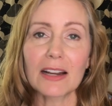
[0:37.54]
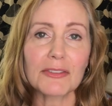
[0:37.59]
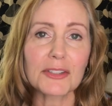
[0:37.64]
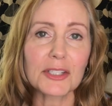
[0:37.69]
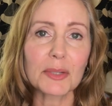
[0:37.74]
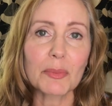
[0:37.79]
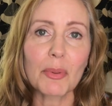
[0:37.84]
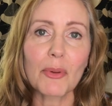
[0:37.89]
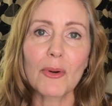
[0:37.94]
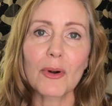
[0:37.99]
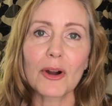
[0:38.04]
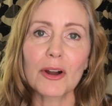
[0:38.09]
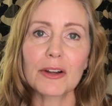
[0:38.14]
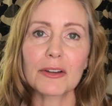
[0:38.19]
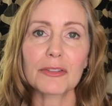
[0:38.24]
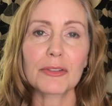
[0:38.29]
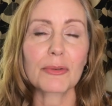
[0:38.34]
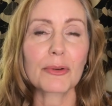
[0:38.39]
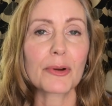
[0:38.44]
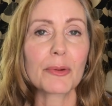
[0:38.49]
of
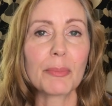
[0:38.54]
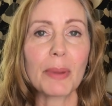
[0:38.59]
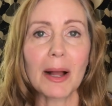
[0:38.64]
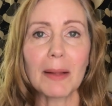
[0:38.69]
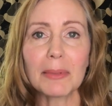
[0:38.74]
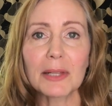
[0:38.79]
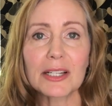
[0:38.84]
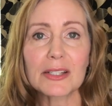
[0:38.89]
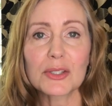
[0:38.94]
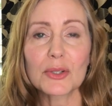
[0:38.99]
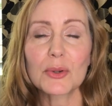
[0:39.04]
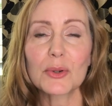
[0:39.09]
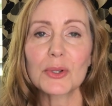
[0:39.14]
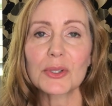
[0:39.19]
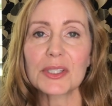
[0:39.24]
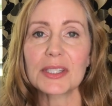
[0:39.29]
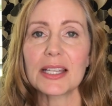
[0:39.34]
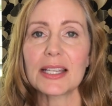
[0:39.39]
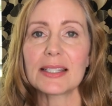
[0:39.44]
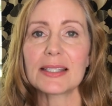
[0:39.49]
support through public school
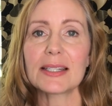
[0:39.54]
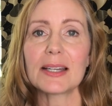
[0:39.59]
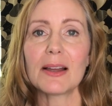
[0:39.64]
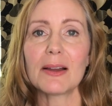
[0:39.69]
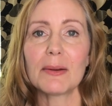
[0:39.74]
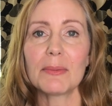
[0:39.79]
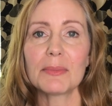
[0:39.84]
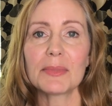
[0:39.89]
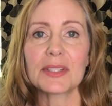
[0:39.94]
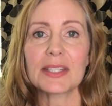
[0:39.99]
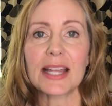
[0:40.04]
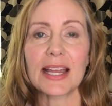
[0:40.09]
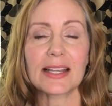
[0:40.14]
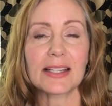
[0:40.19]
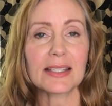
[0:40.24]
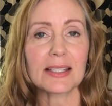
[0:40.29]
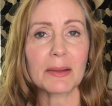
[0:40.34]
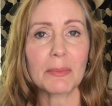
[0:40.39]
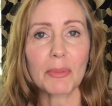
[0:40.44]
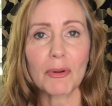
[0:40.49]
systems
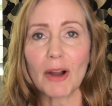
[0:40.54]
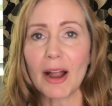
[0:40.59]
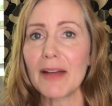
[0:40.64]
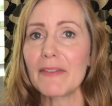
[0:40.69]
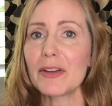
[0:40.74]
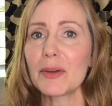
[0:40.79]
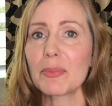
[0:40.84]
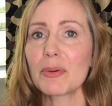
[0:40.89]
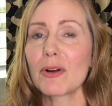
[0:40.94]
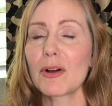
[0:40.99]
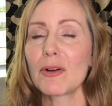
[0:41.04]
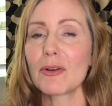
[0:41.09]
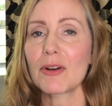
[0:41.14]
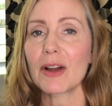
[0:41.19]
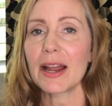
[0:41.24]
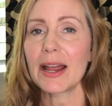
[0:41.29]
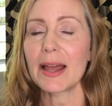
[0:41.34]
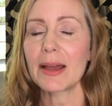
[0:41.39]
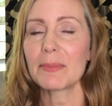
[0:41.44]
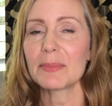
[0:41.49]
and some private
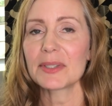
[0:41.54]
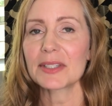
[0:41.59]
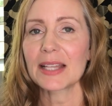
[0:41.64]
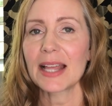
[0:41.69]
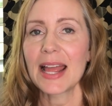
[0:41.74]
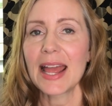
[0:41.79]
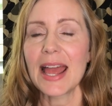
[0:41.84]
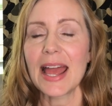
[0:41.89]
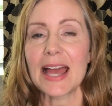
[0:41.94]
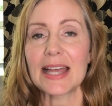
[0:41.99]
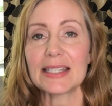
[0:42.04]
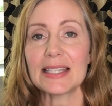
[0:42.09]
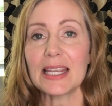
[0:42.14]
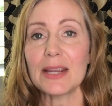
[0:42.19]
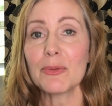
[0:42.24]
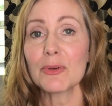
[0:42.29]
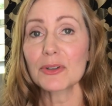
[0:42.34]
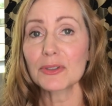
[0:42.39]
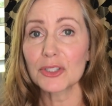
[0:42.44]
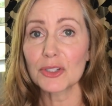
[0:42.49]
programs as
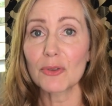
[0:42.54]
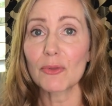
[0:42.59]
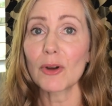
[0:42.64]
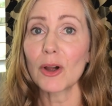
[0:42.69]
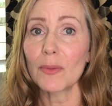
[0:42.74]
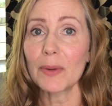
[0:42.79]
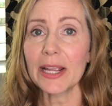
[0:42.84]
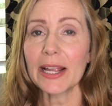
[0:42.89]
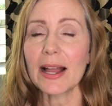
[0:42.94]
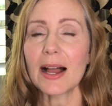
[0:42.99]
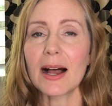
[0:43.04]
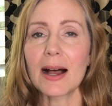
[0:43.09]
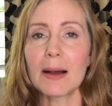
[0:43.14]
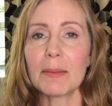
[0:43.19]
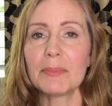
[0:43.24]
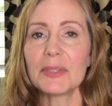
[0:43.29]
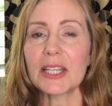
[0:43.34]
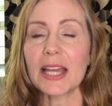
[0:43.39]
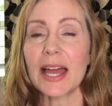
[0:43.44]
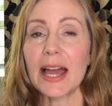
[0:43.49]
he was growing
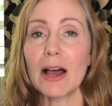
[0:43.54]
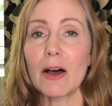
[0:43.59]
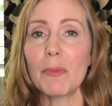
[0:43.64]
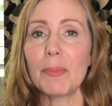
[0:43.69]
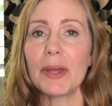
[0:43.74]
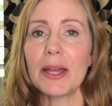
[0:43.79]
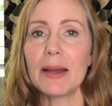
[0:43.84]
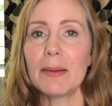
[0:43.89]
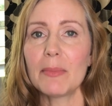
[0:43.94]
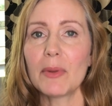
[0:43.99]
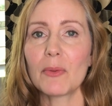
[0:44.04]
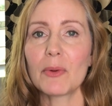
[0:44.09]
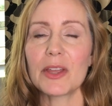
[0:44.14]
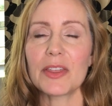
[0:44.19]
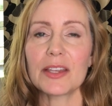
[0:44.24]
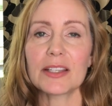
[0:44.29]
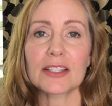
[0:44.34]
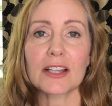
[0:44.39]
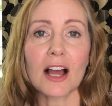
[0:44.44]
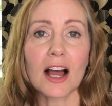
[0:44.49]
up to help him
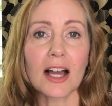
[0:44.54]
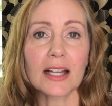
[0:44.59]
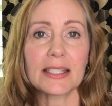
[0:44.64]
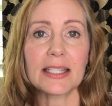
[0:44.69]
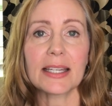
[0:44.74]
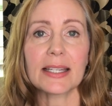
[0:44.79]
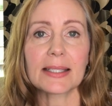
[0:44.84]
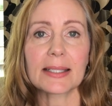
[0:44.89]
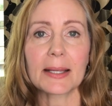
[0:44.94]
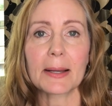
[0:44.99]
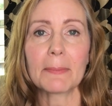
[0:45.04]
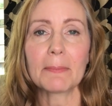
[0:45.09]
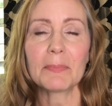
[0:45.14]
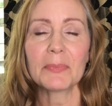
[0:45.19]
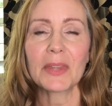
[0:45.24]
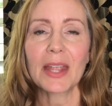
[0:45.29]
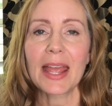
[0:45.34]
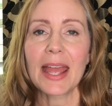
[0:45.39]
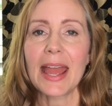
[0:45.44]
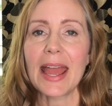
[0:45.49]
with his autism
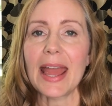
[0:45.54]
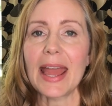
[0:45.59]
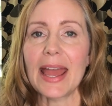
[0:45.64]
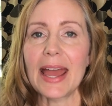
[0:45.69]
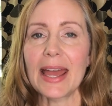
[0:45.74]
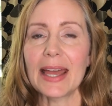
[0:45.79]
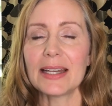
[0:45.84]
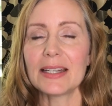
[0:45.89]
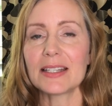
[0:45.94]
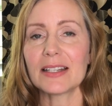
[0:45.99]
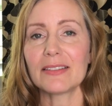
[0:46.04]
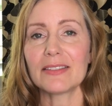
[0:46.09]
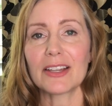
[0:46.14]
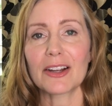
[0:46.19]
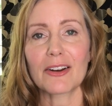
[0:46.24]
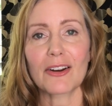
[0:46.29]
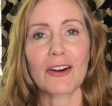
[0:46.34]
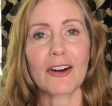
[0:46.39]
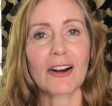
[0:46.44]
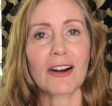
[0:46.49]
and
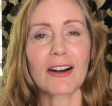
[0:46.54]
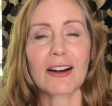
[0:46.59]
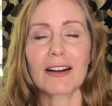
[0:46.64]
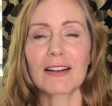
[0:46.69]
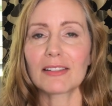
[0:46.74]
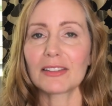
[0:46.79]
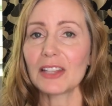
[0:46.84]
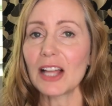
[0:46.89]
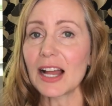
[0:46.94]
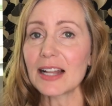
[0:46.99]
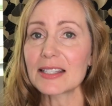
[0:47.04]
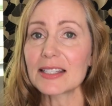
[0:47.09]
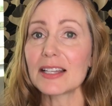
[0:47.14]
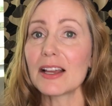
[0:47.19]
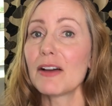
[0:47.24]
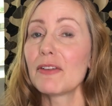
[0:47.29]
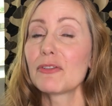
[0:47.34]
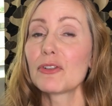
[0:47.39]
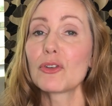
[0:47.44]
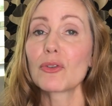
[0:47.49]
there are lots
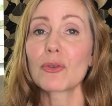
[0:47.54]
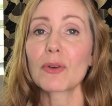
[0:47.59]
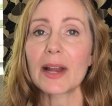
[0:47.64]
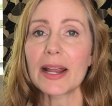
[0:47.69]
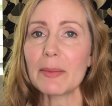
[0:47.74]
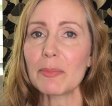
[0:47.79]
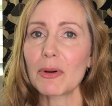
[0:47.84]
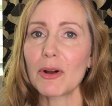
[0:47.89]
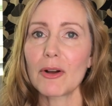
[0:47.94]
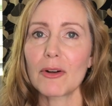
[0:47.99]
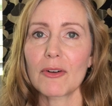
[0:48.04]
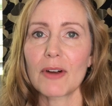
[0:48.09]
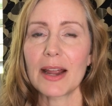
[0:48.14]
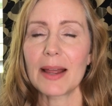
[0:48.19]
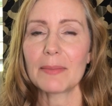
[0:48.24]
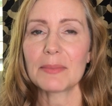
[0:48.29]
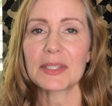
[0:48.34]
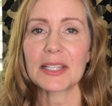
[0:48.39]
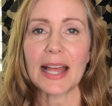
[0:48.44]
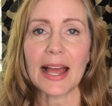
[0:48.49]
of great
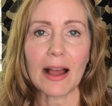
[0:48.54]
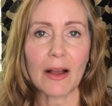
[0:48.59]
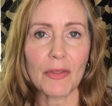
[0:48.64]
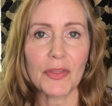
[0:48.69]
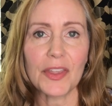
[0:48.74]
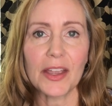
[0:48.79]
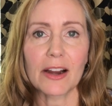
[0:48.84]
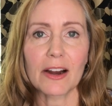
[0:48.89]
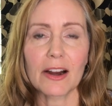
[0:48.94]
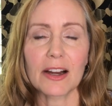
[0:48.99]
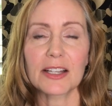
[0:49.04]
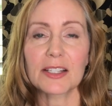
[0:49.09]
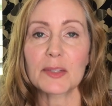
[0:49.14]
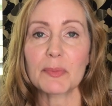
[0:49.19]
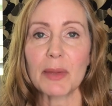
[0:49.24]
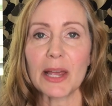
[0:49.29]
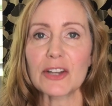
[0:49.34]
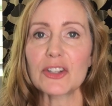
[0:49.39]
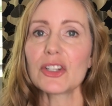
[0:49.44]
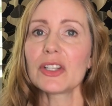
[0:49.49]
programs out there,
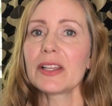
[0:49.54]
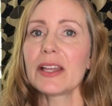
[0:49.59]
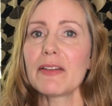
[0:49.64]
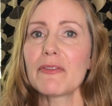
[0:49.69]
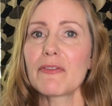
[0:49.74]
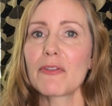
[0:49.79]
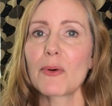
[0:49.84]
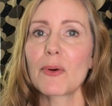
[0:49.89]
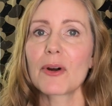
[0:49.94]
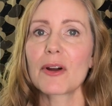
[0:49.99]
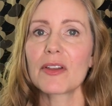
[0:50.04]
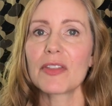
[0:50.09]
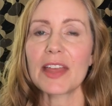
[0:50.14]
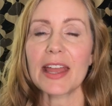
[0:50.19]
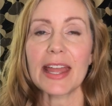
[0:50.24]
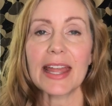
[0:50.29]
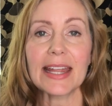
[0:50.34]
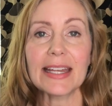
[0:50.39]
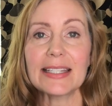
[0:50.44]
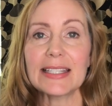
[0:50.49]
especially for
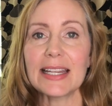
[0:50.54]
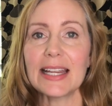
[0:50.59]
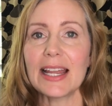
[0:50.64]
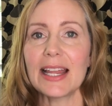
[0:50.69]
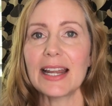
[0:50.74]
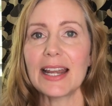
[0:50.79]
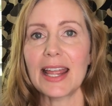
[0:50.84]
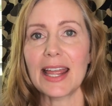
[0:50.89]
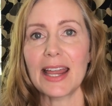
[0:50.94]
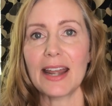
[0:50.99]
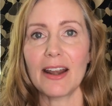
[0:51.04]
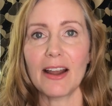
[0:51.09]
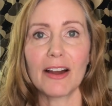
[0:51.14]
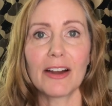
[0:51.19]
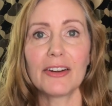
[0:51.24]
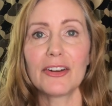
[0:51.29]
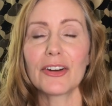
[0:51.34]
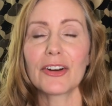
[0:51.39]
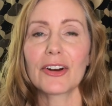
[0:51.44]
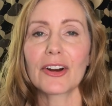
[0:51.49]
the 18 and
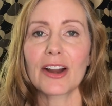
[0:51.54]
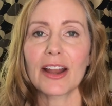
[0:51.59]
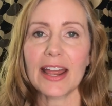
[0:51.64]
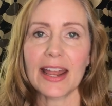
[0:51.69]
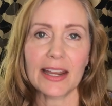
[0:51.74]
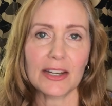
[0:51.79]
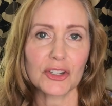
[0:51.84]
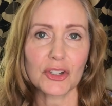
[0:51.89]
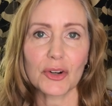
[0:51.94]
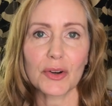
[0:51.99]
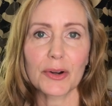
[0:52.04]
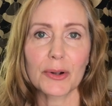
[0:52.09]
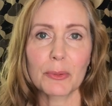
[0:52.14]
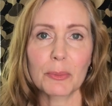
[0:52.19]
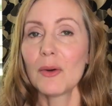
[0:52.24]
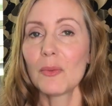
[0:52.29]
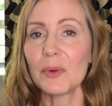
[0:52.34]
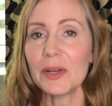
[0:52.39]
under age group.